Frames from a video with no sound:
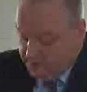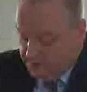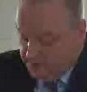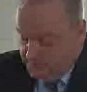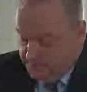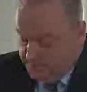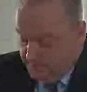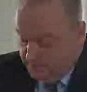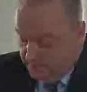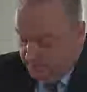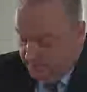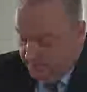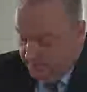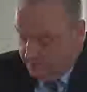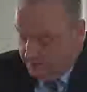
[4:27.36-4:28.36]
to the
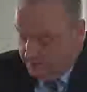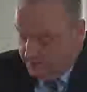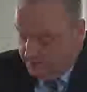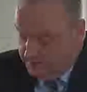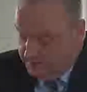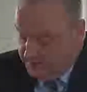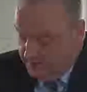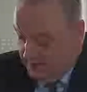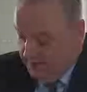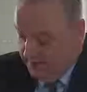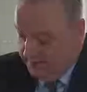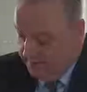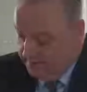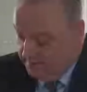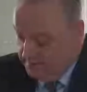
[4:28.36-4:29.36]
Conservative government and the
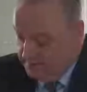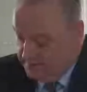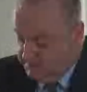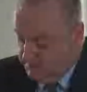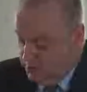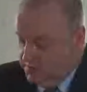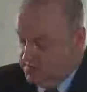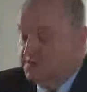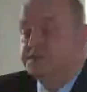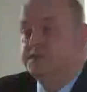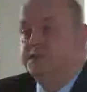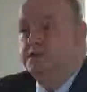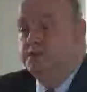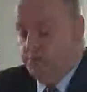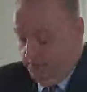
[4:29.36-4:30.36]
timing of his emergence
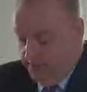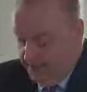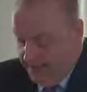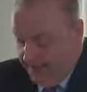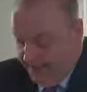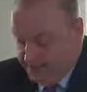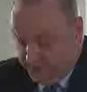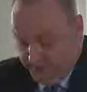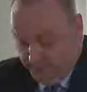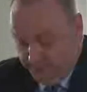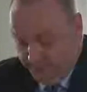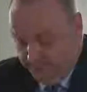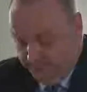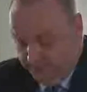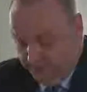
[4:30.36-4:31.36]
as a truly
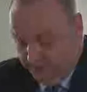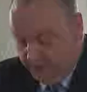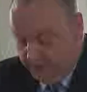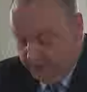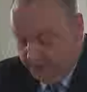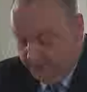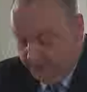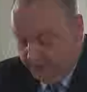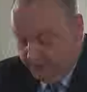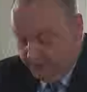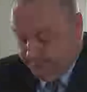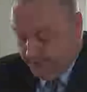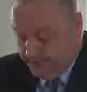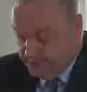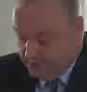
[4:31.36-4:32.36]
national political figure
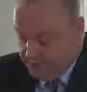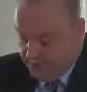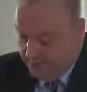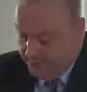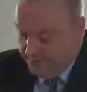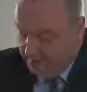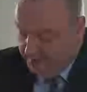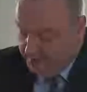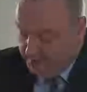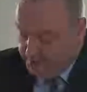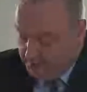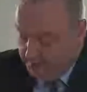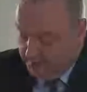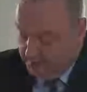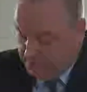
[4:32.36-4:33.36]
should not be
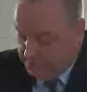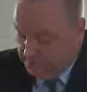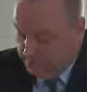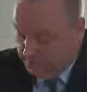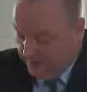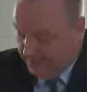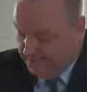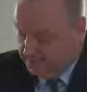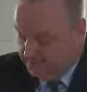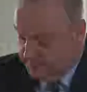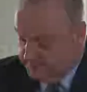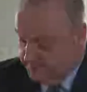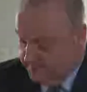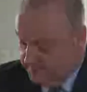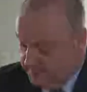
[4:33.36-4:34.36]
attributed to the
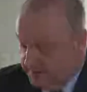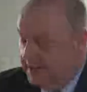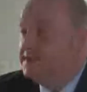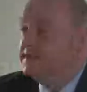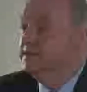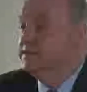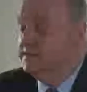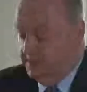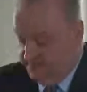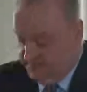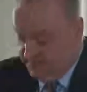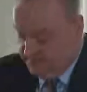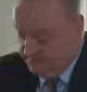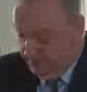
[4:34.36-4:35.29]
radicalism of the 1960s